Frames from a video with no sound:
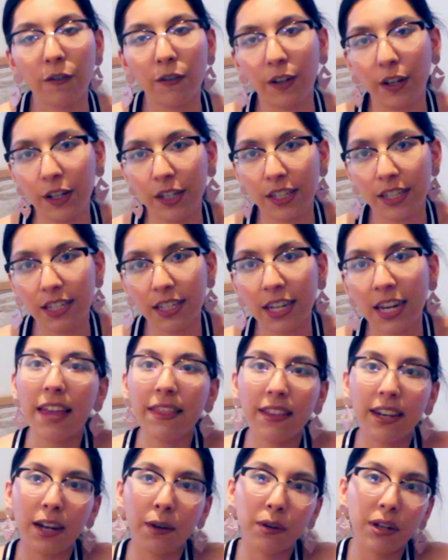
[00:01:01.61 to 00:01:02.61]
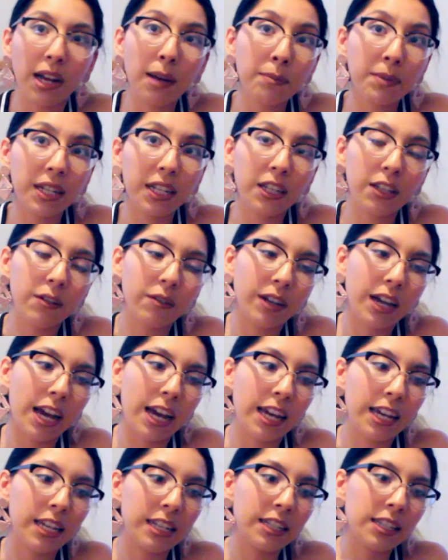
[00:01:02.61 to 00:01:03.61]
first and then I would update you
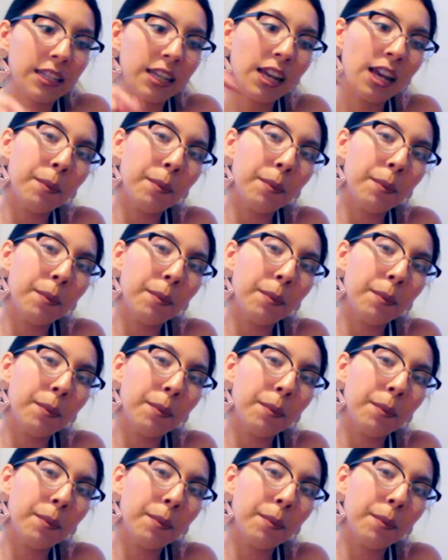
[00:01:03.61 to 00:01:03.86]
guys.